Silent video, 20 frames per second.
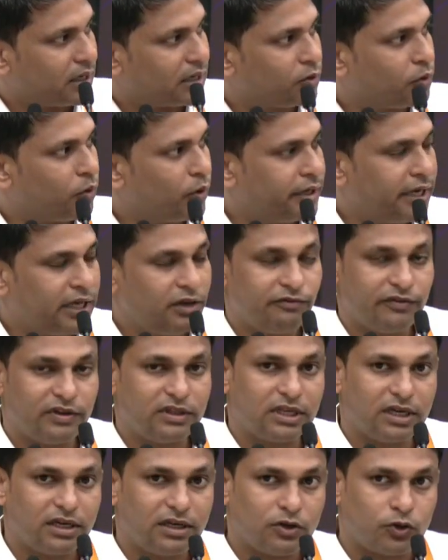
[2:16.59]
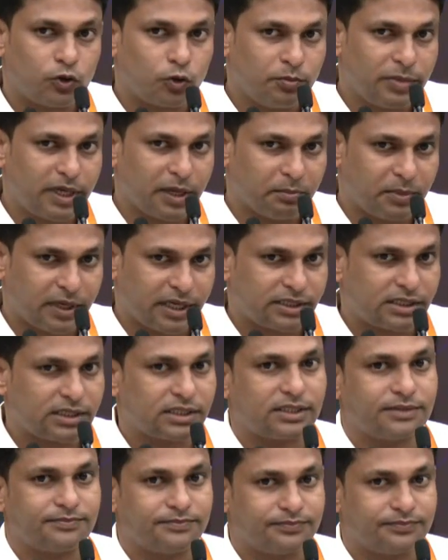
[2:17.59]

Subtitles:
coating with the room temperature.